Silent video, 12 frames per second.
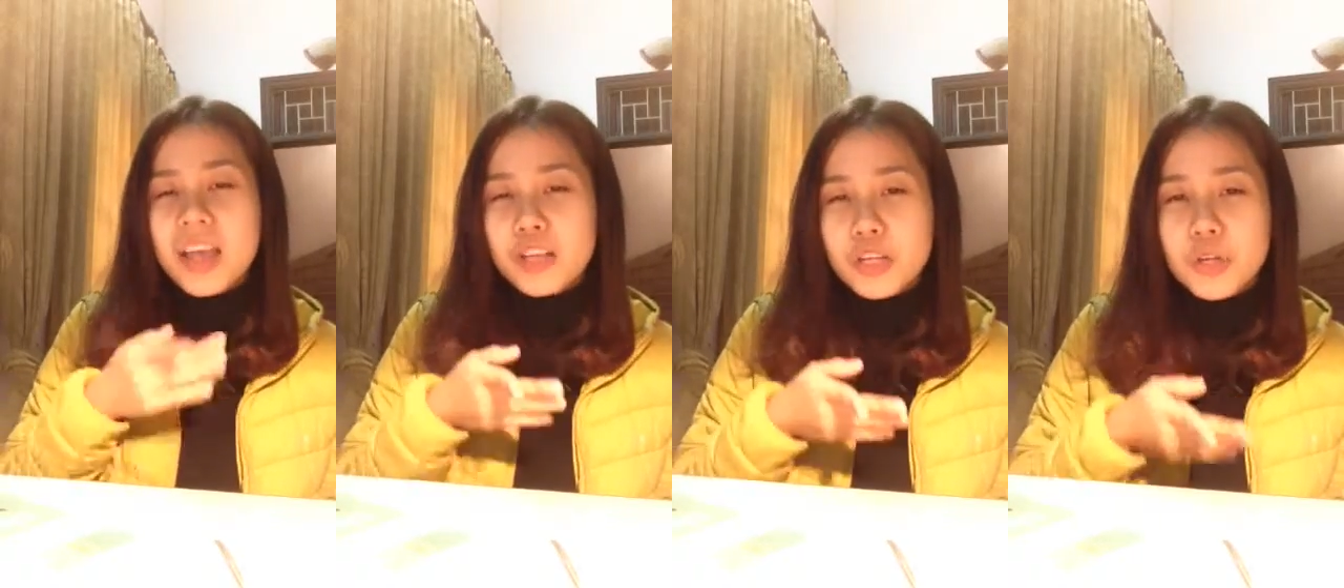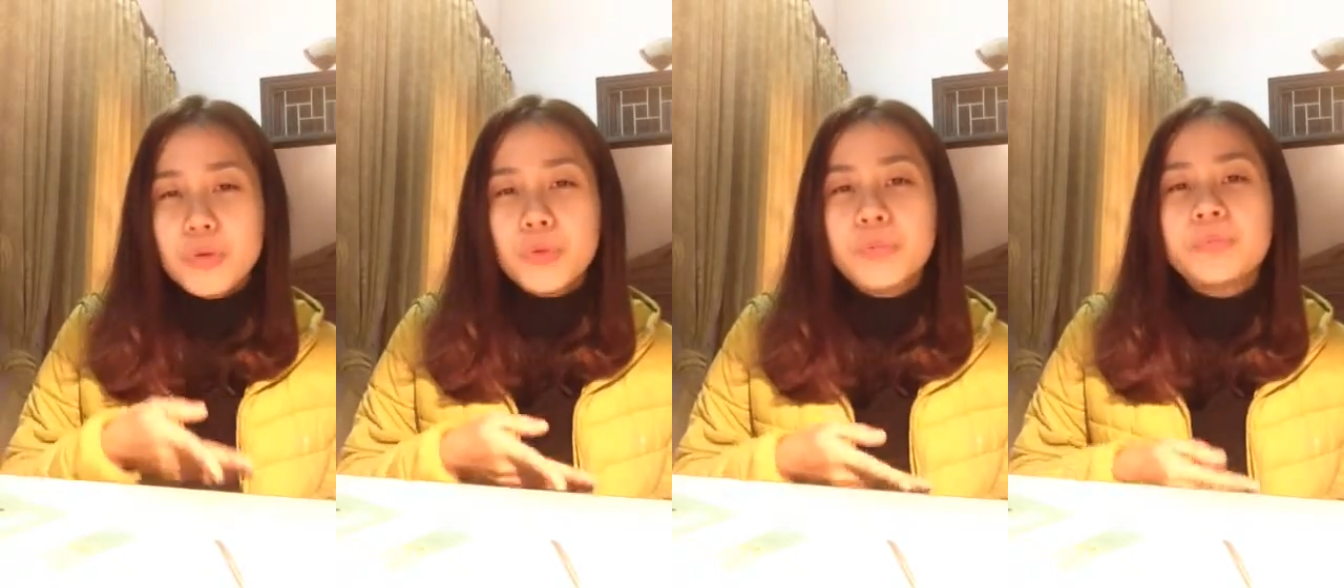and
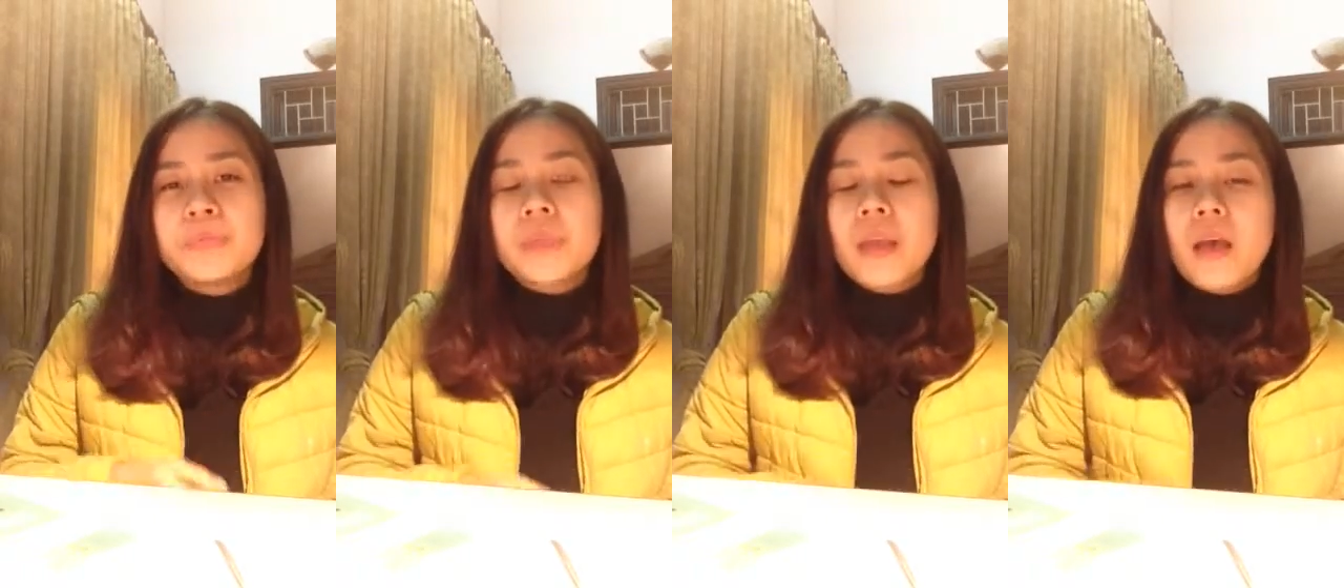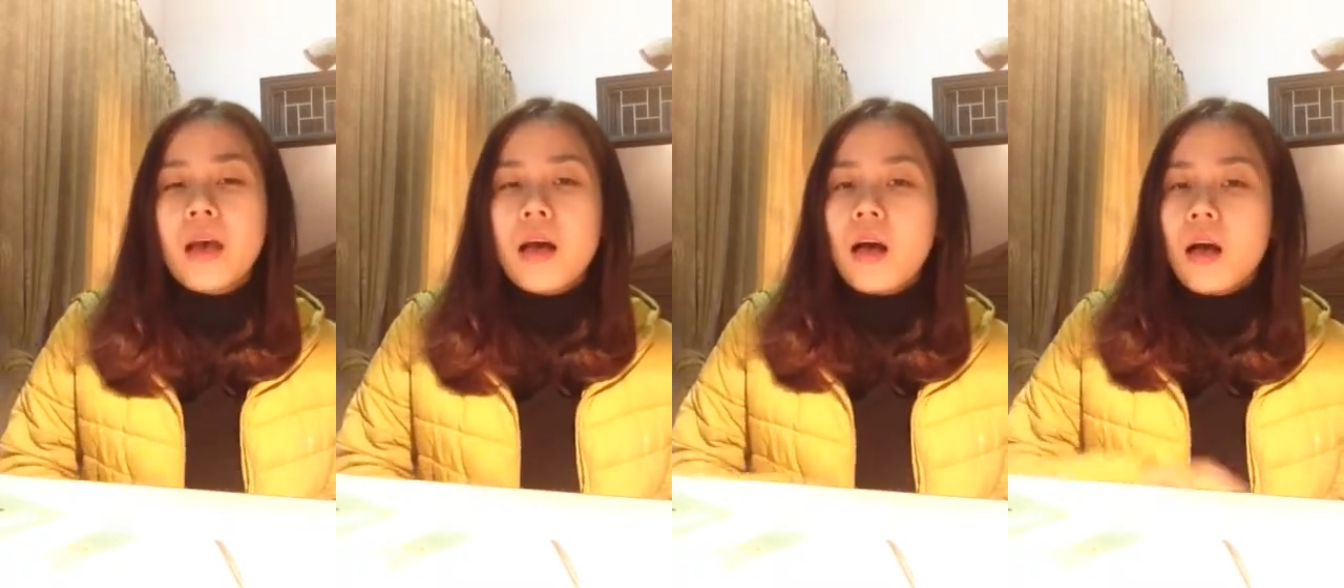you
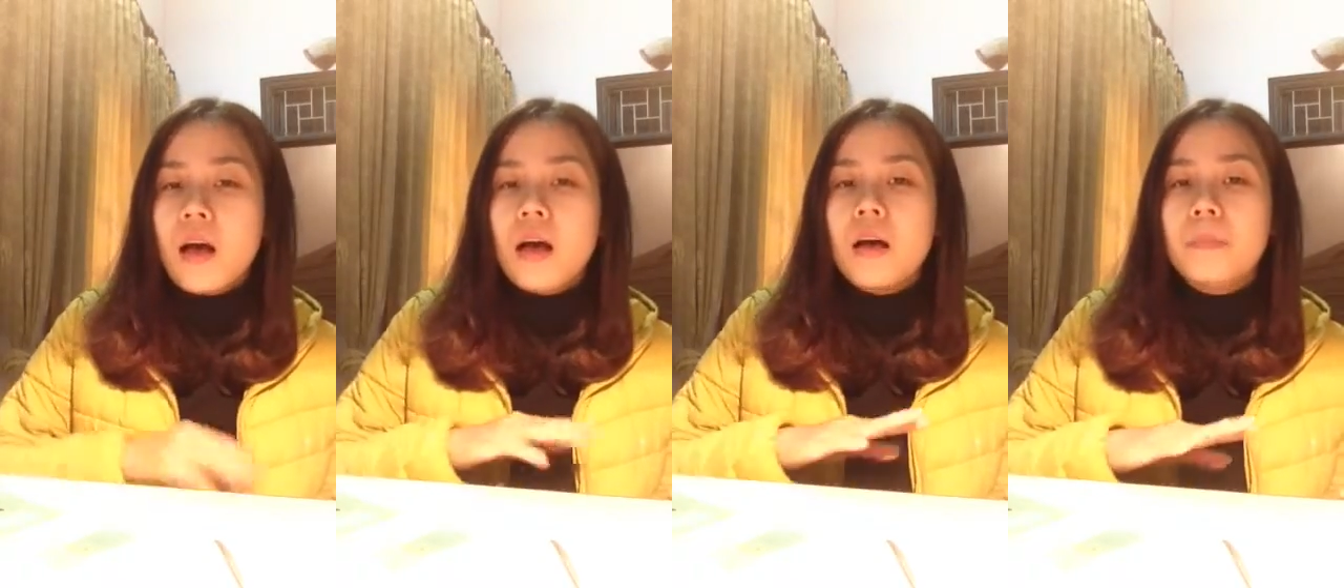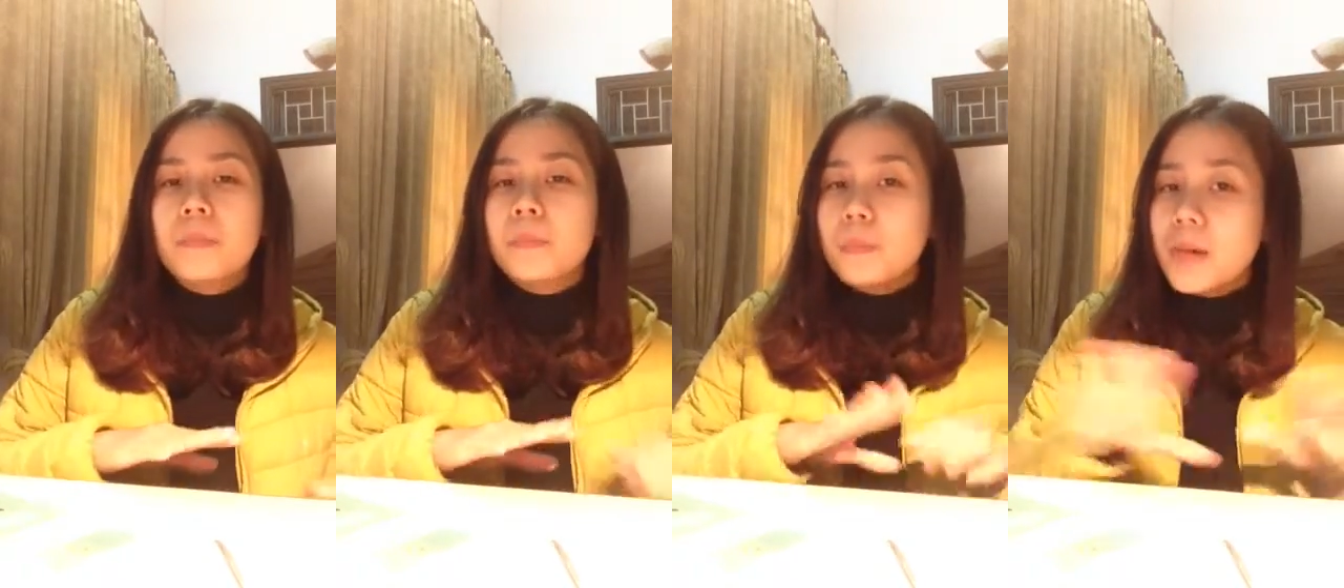
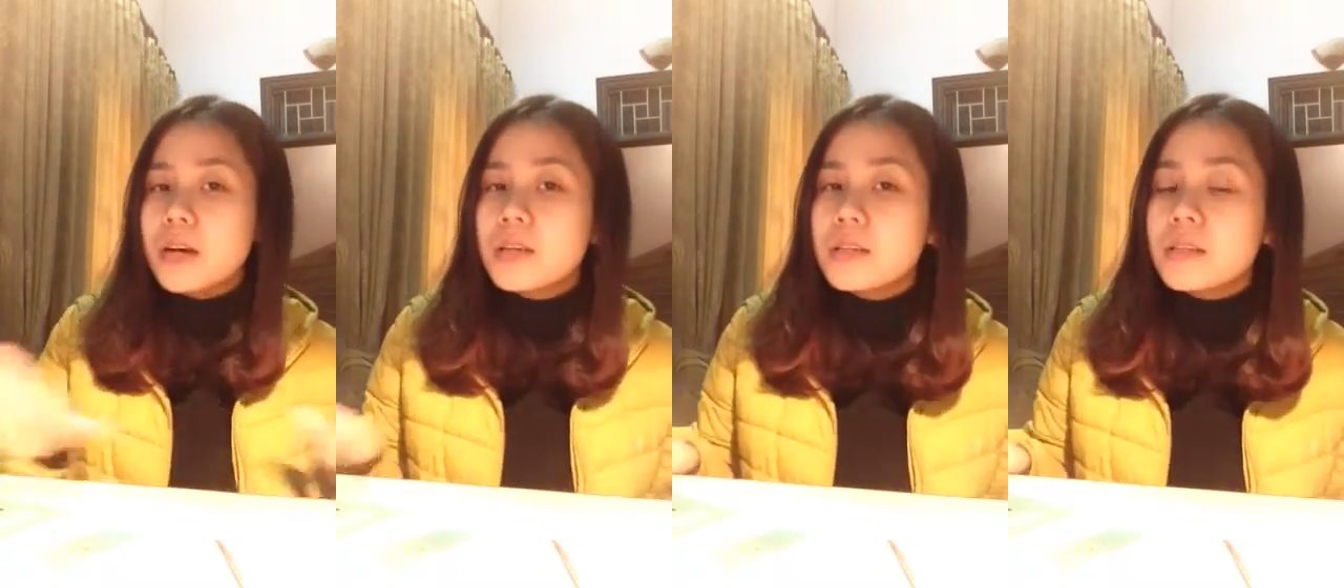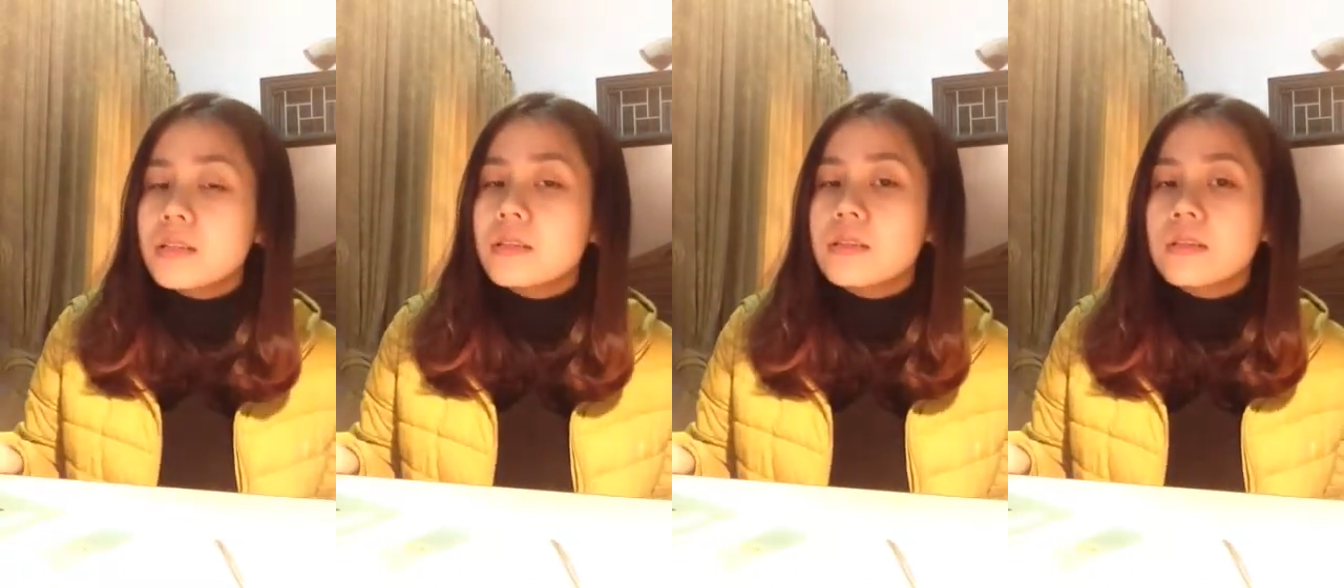must